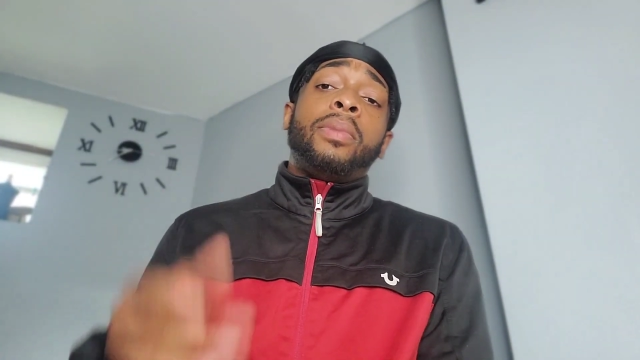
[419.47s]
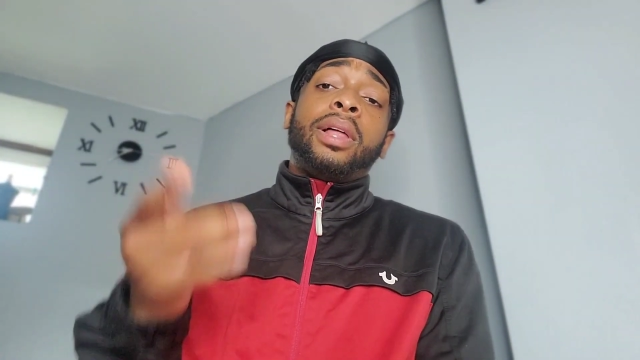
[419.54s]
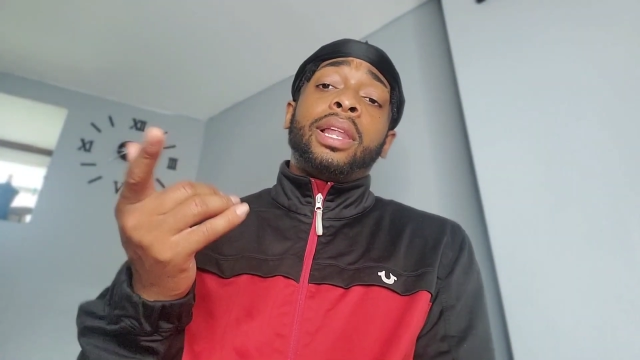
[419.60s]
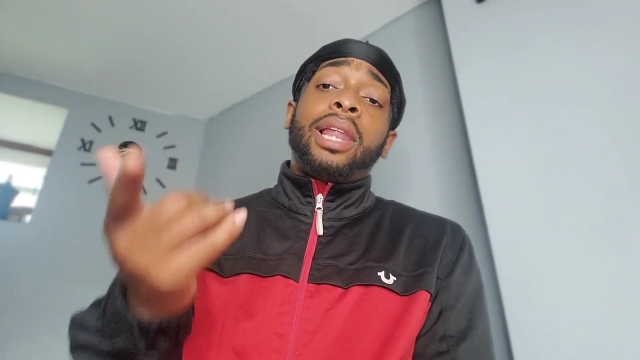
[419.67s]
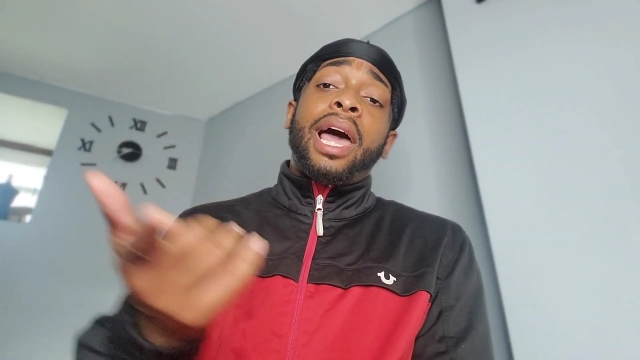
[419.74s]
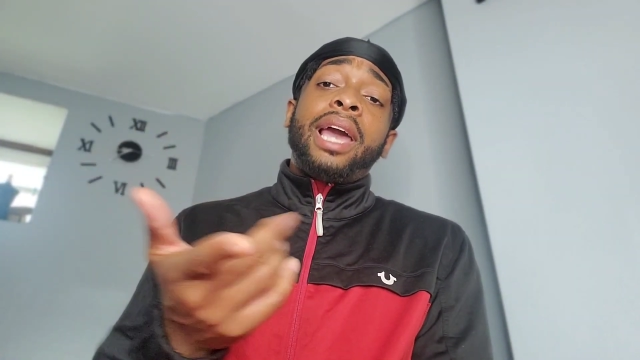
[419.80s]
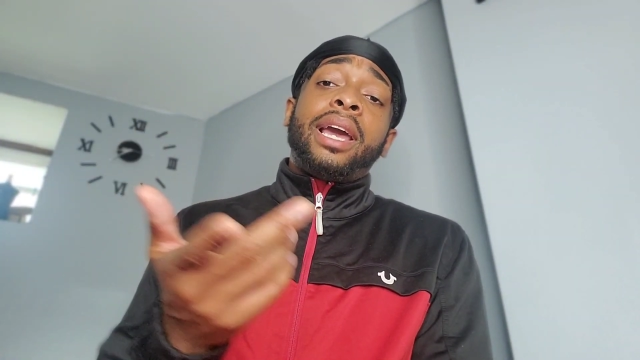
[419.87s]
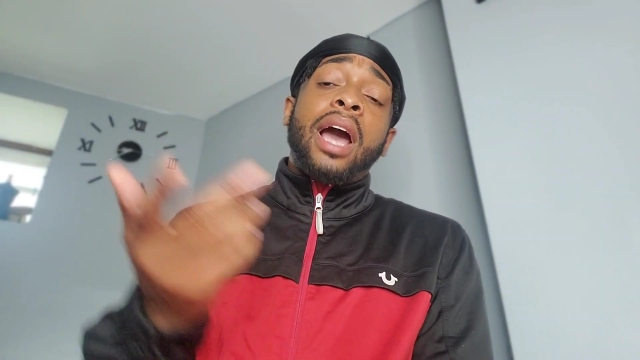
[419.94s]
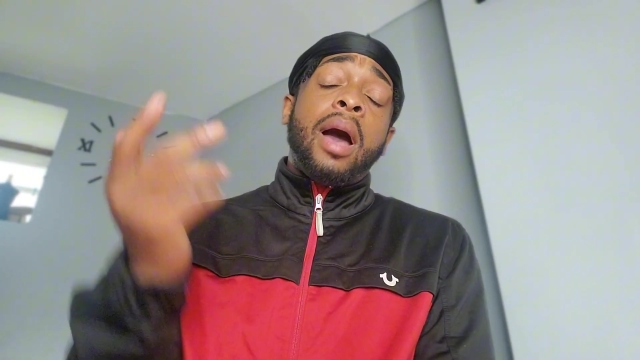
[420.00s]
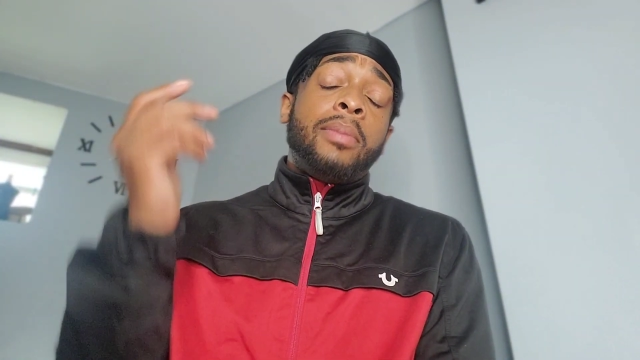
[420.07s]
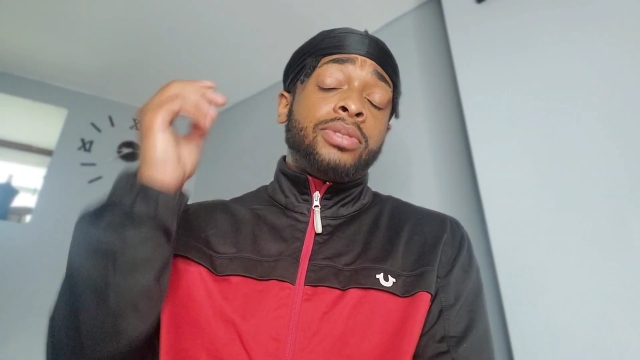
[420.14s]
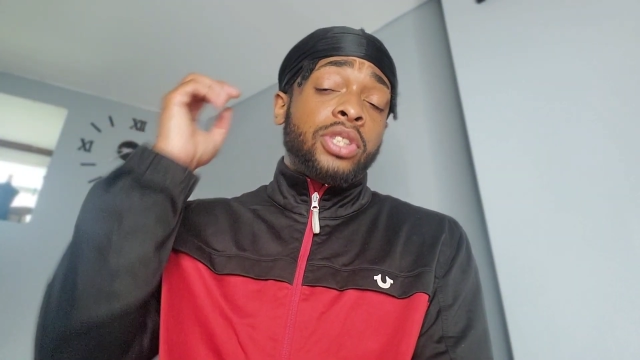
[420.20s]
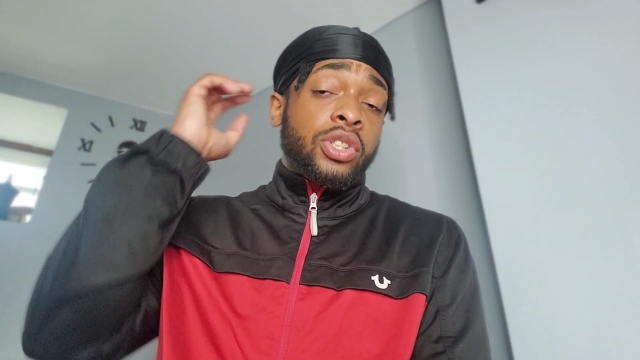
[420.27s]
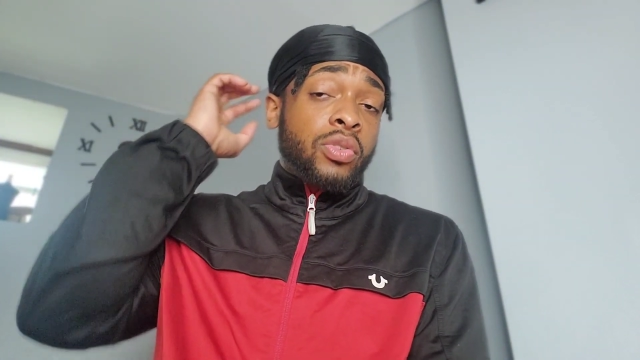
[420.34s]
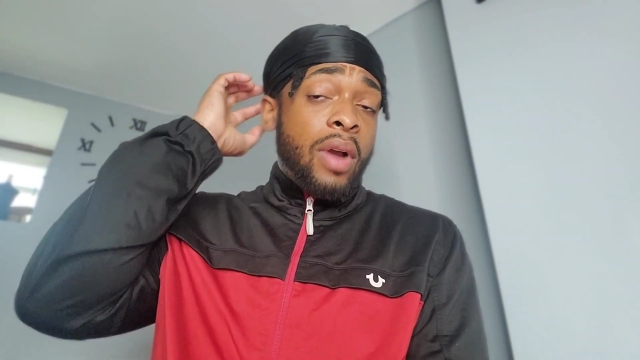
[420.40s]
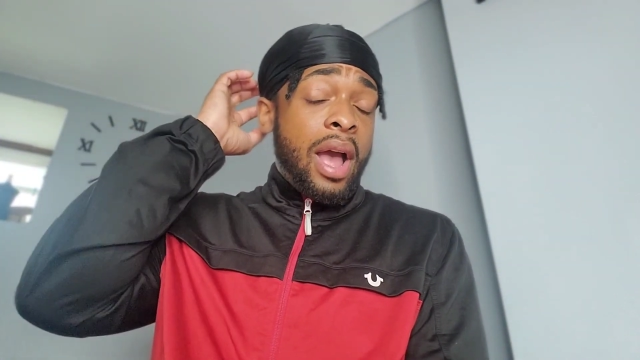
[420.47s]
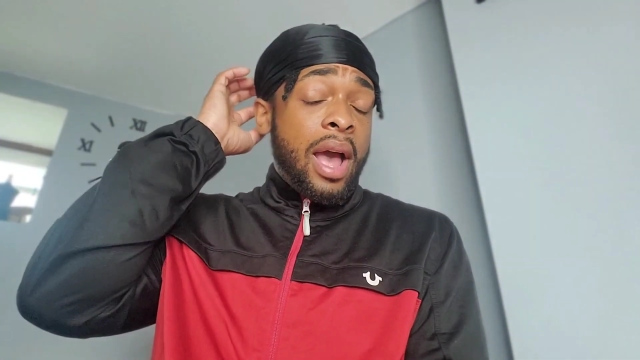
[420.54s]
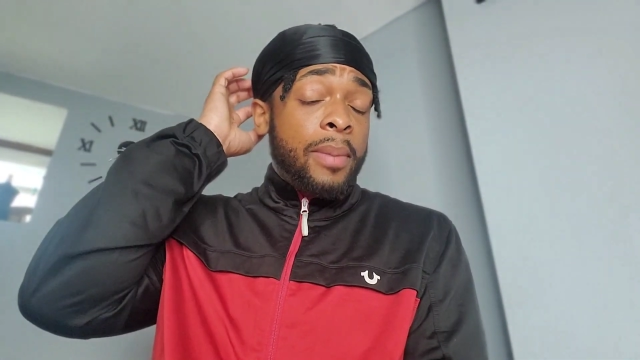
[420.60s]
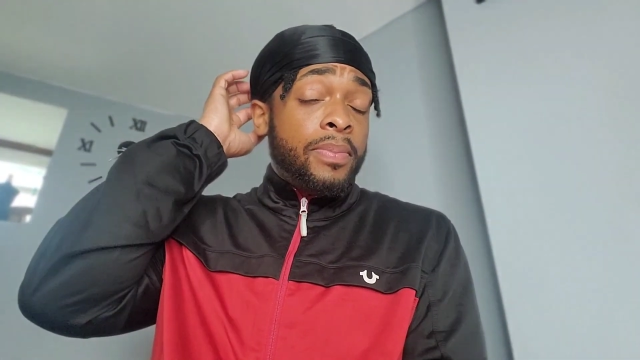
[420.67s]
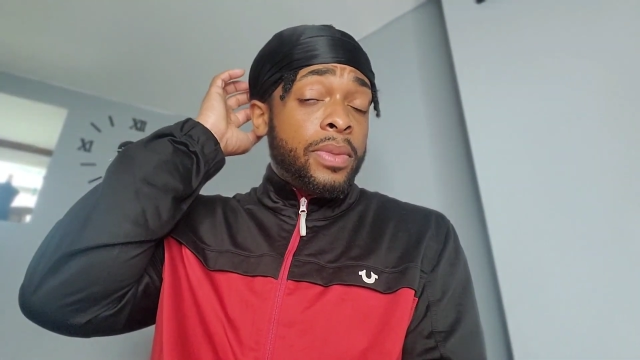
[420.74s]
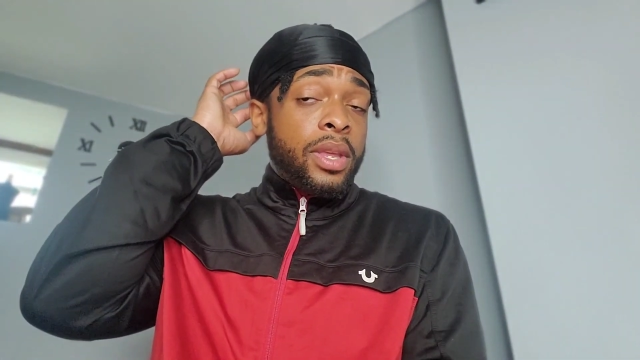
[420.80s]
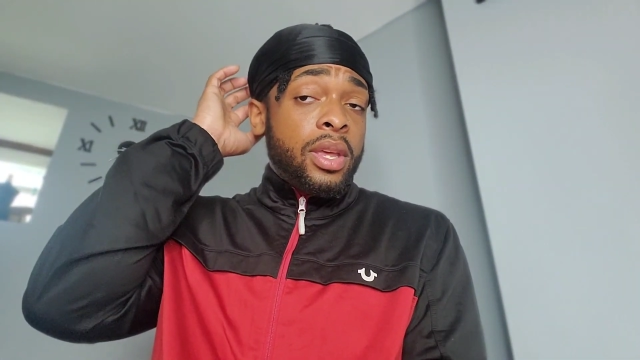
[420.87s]
Like, comment,
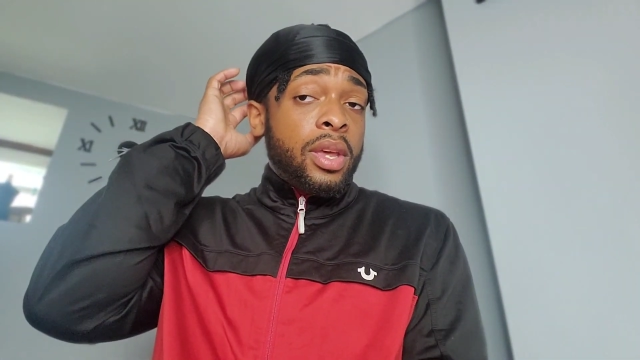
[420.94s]
subscribe.